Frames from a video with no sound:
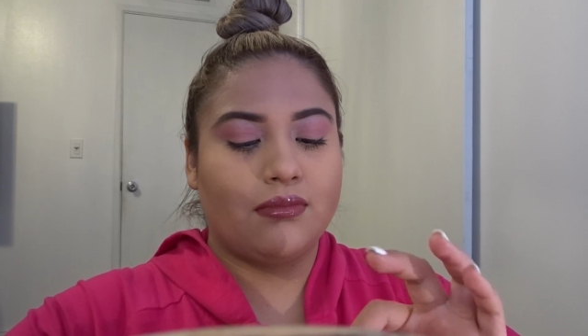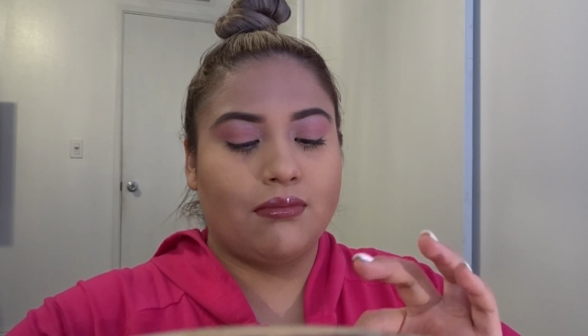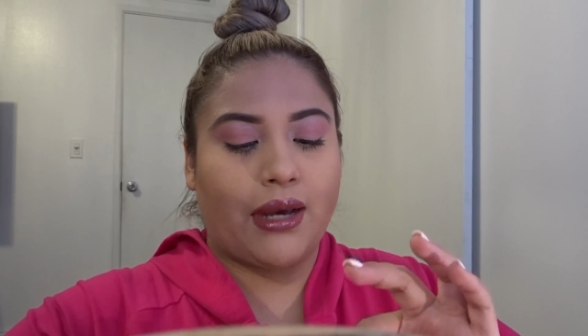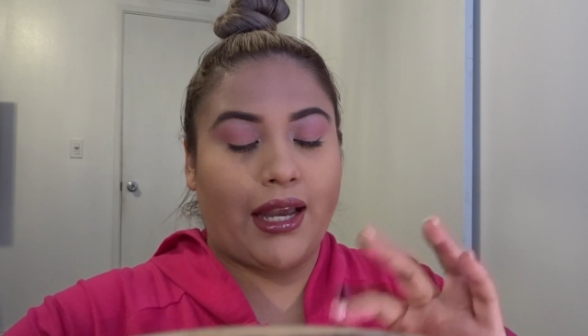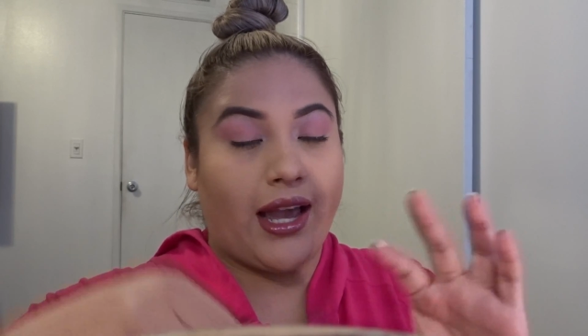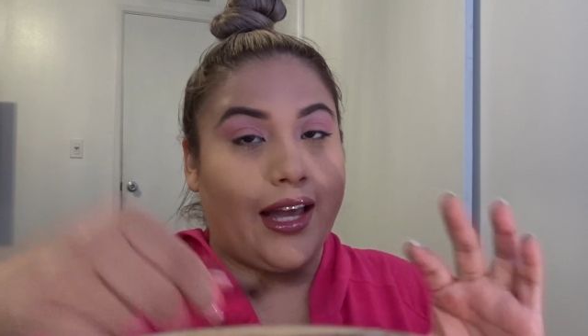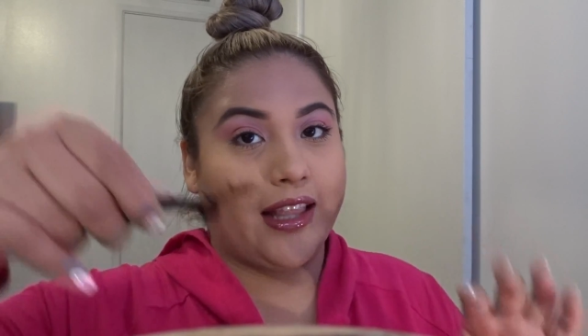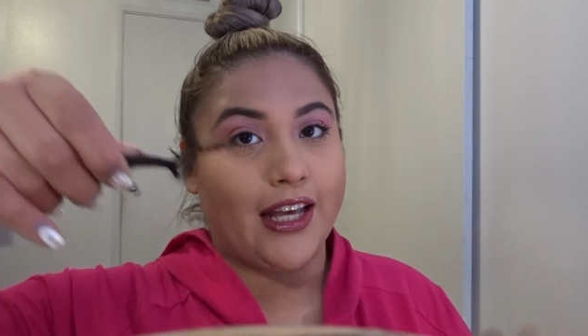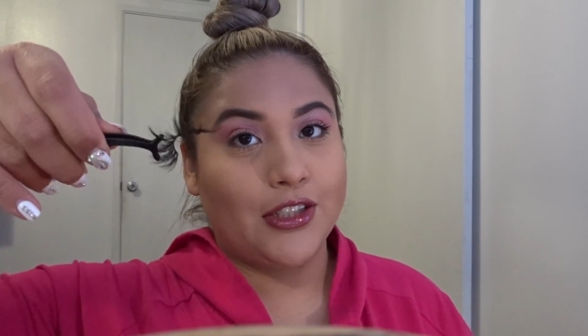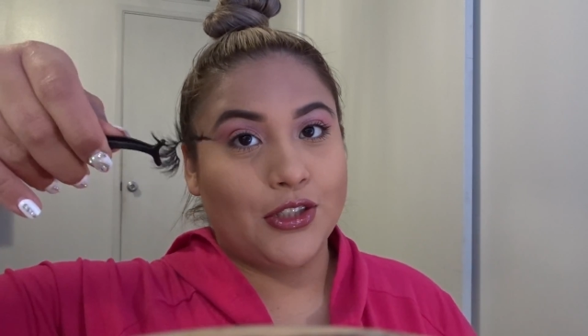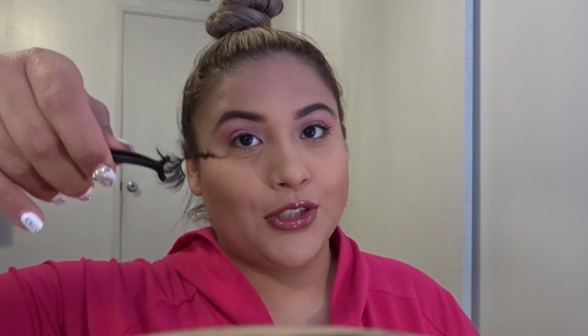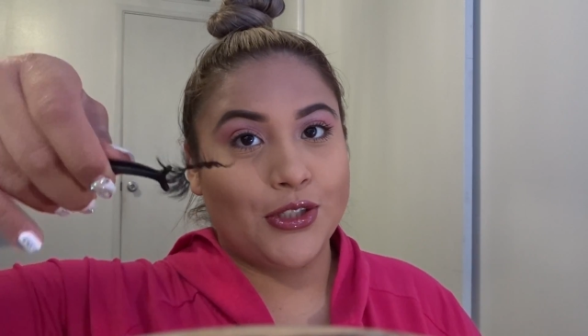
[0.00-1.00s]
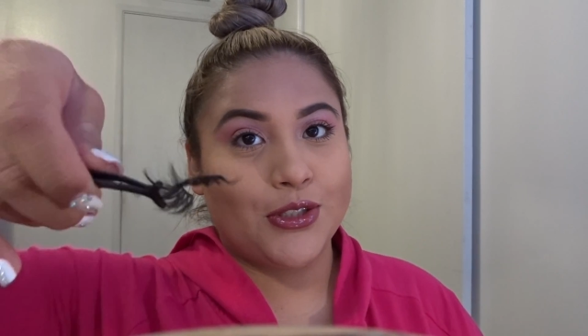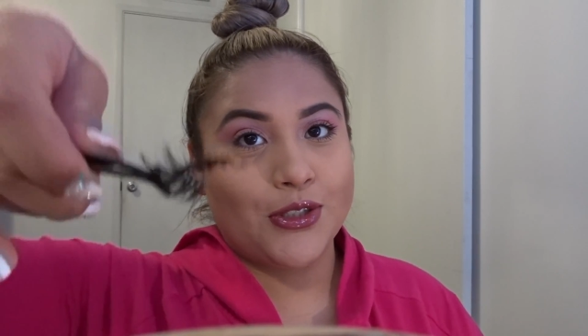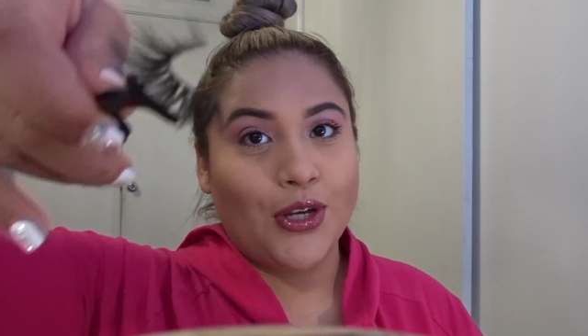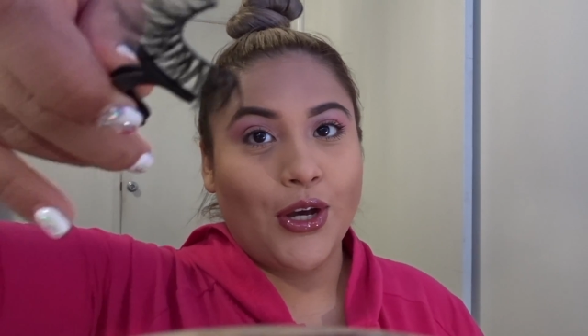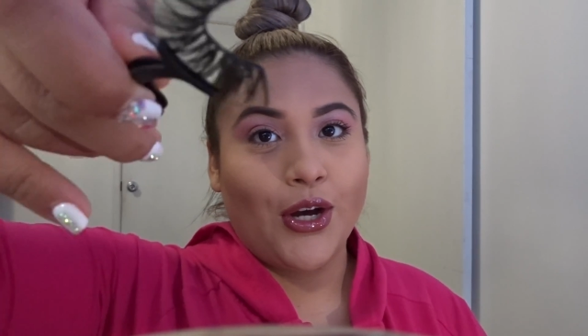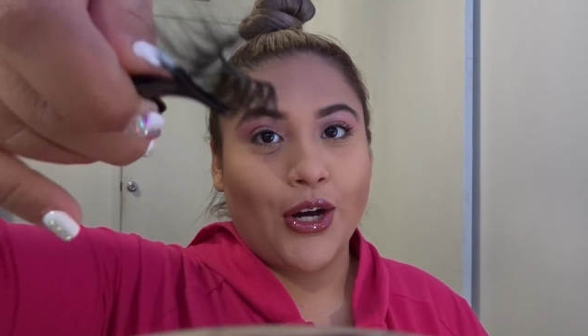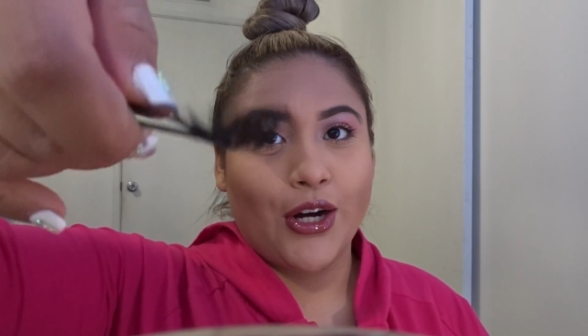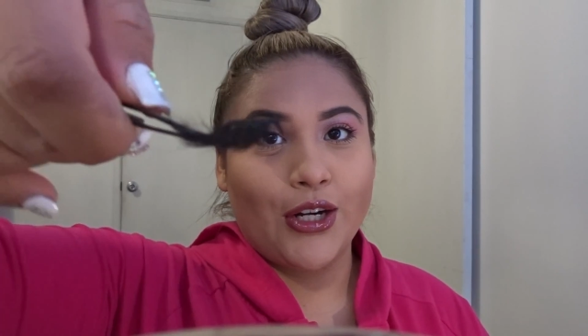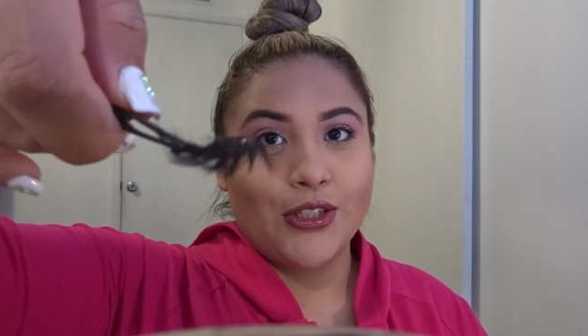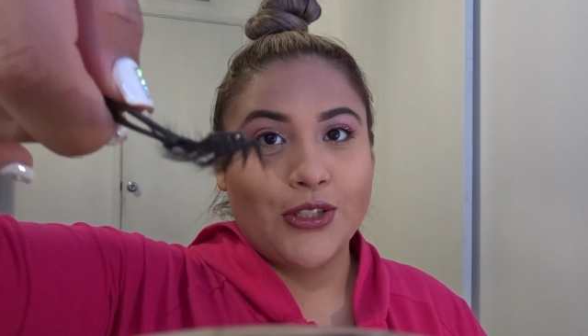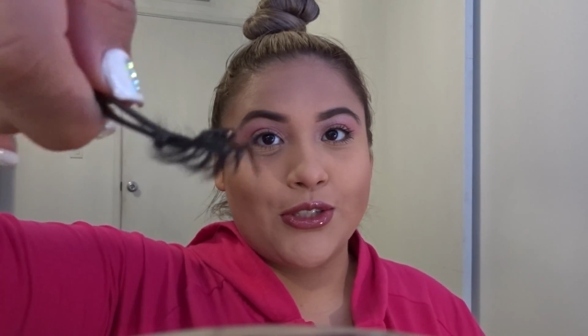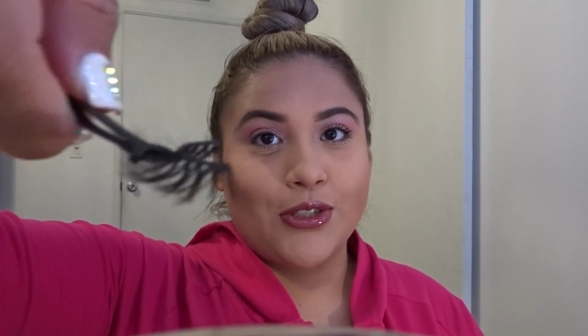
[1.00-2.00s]
my eyelashes
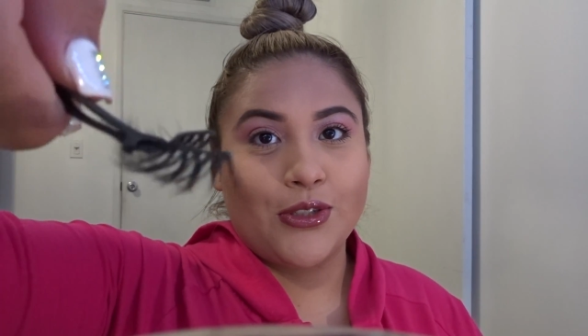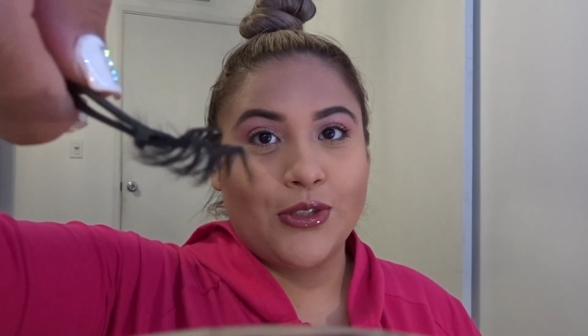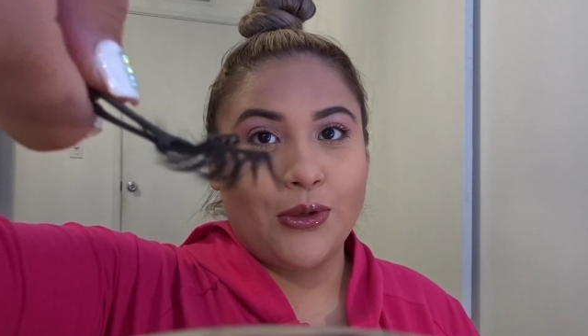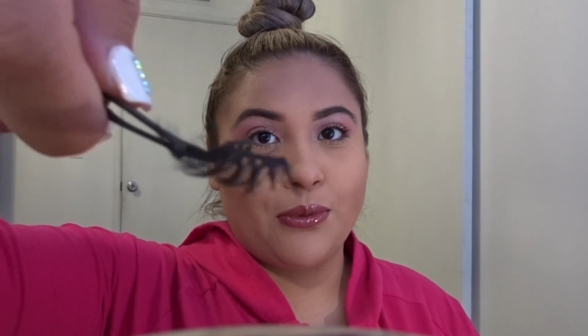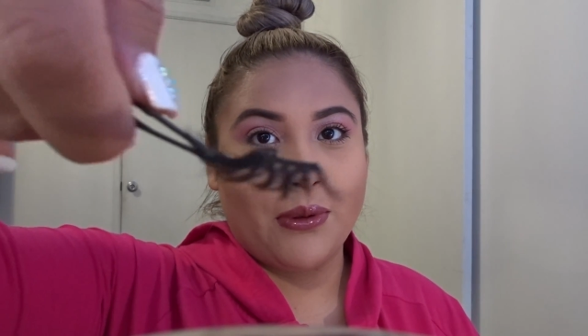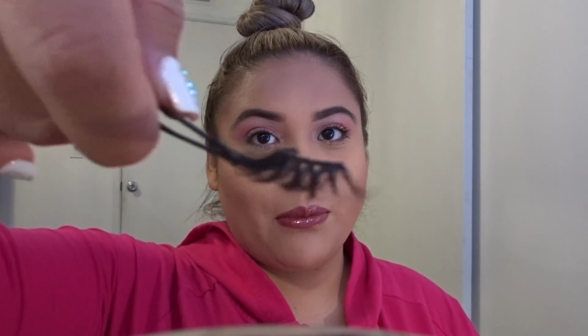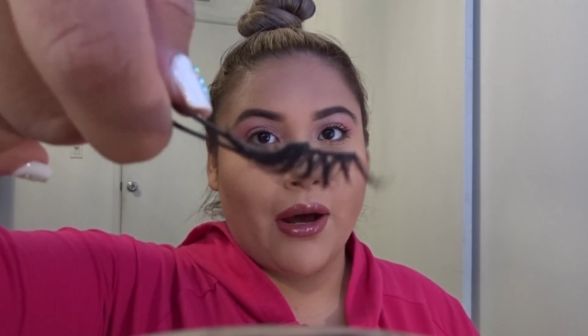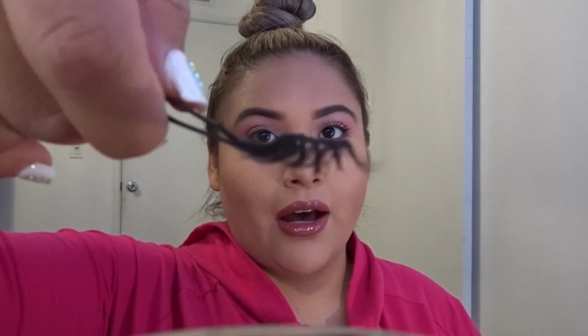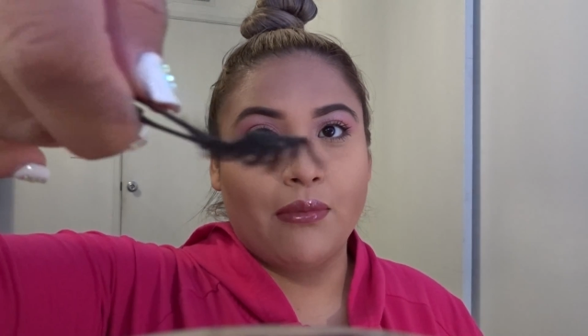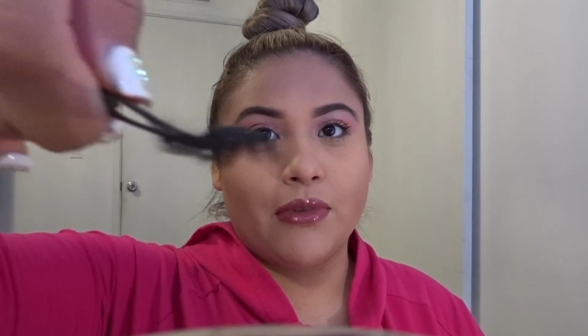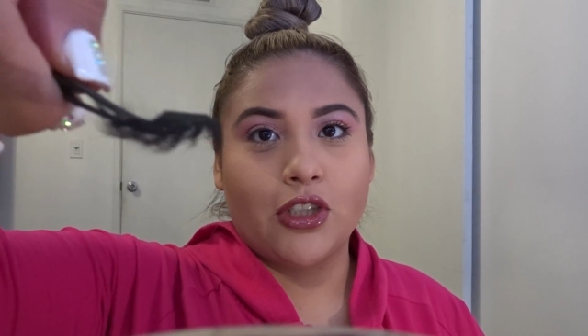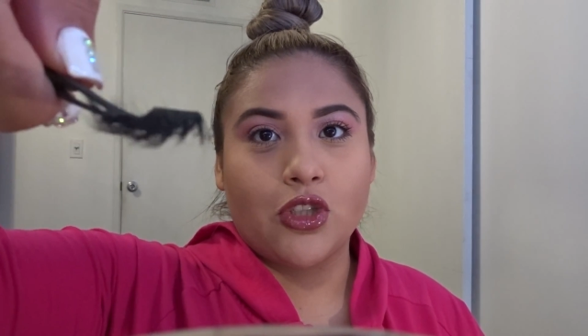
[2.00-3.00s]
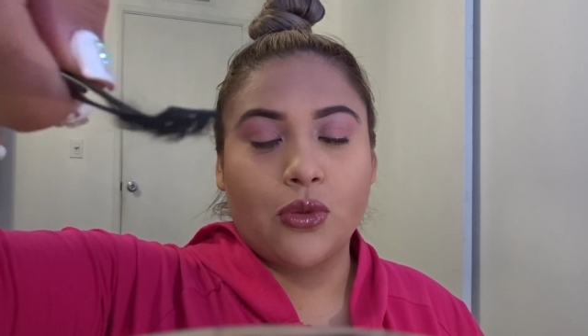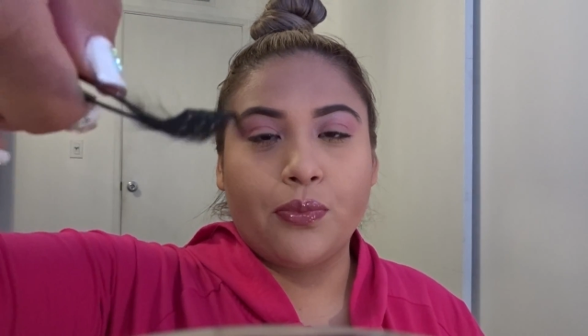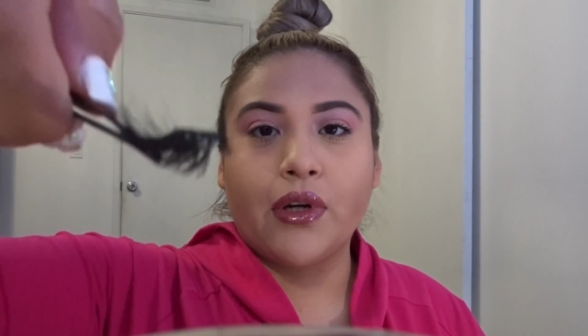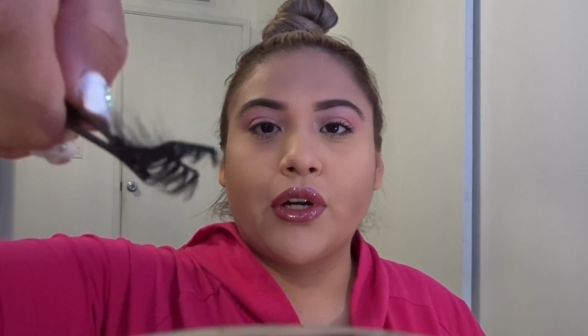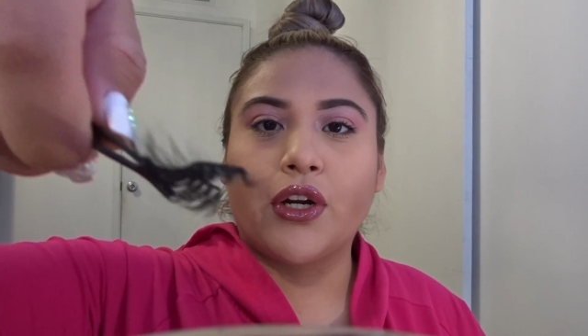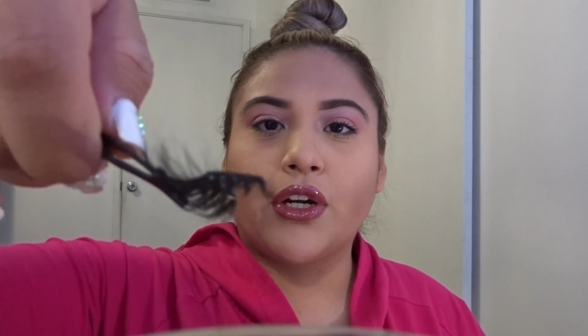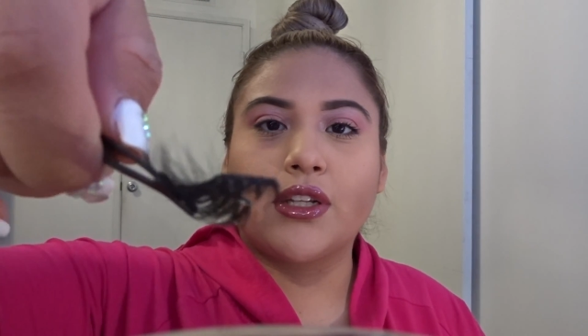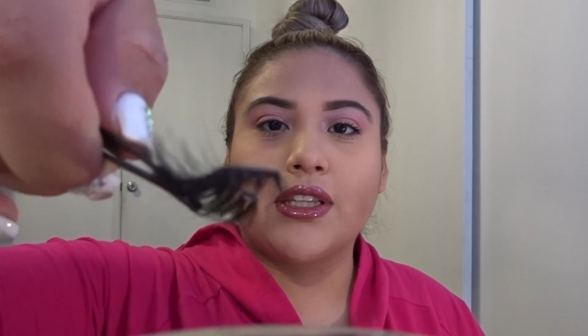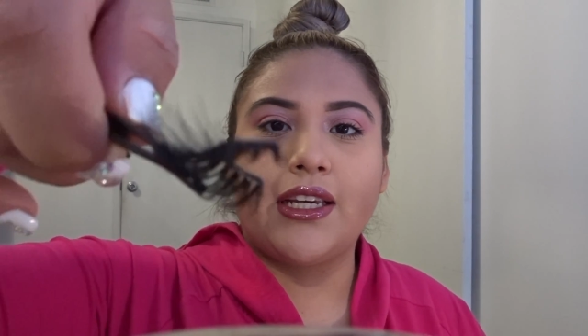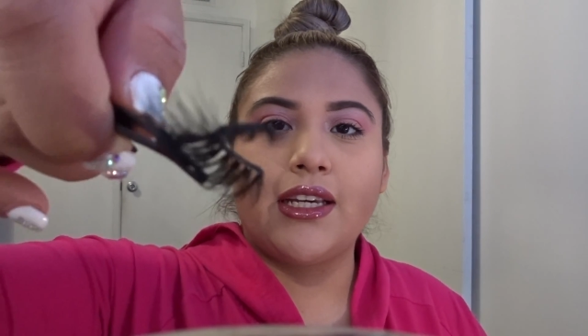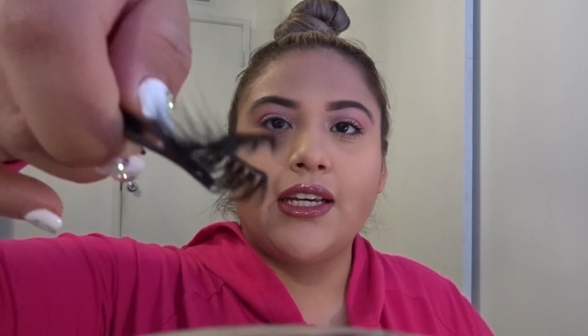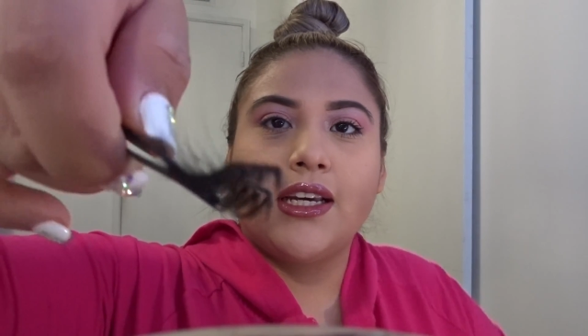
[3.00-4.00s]
are super bomb. They're super curly.